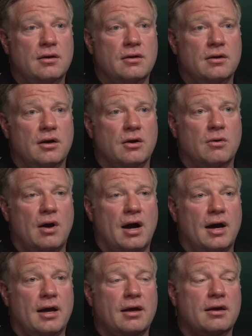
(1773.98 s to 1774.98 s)
You know,
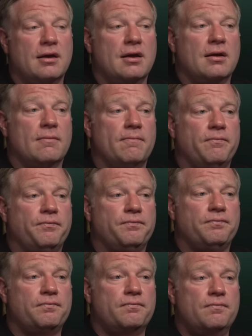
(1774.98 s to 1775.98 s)
I
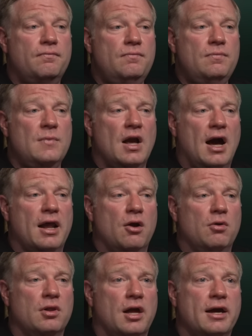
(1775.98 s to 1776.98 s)
I
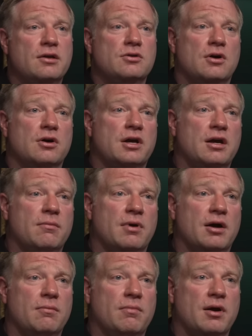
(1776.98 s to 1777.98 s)
don't like talking
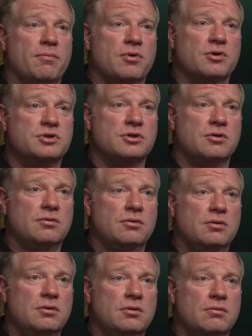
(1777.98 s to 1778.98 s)
about my
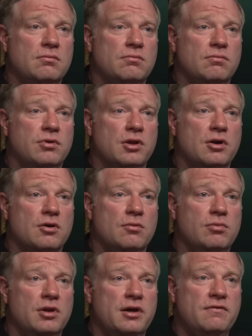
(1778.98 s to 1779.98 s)
personal political
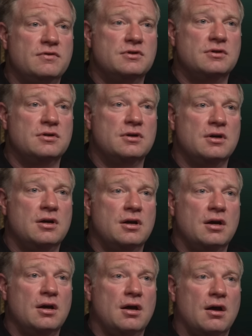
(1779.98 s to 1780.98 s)
beliefs
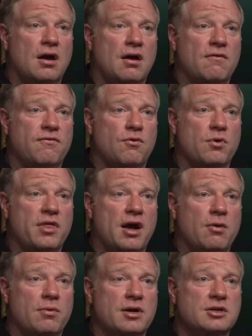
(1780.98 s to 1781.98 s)
uh, for
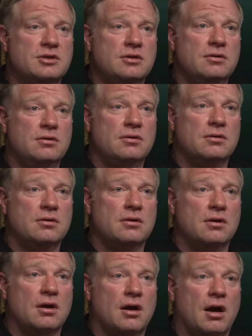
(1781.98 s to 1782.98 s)
that reason.
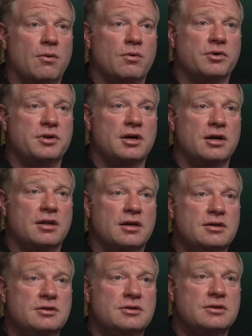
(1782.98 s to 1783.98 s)
Uh, I will tell you
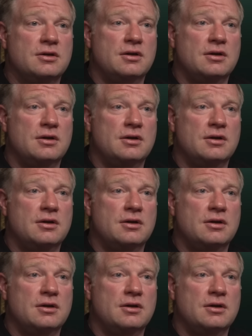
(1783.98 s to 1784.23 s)
this.